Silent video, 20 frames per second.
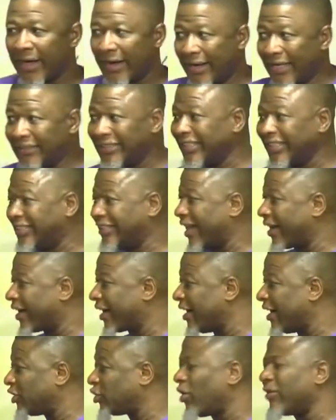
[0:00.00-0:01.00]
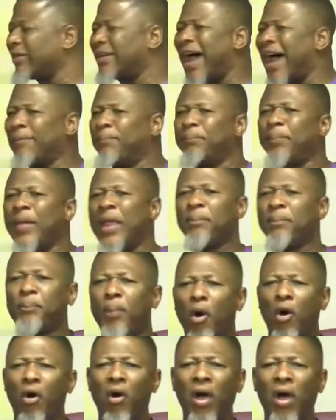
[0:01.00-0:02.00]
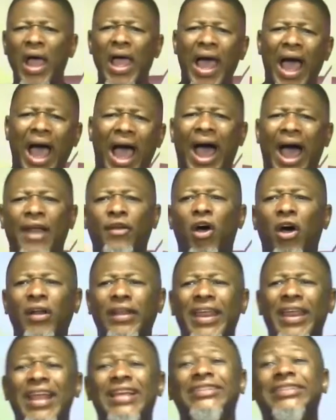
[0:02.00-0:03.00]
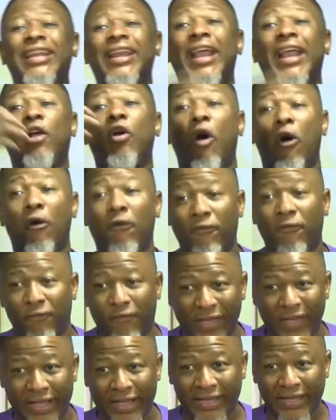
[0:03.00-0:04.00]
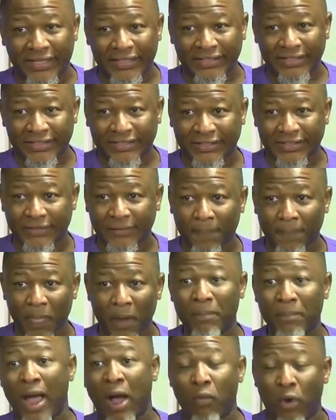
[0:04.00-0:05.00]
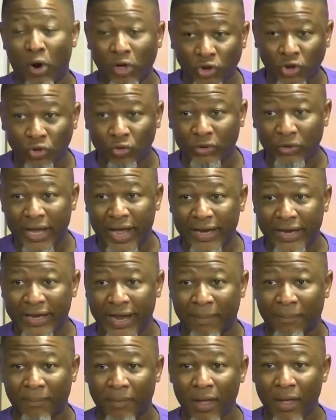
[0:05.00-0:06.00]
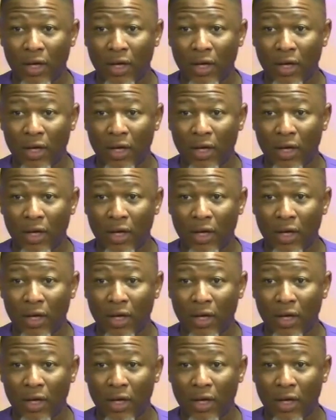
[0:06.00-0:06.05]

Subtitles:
This is a generation that people are not easily convinced by what you tell them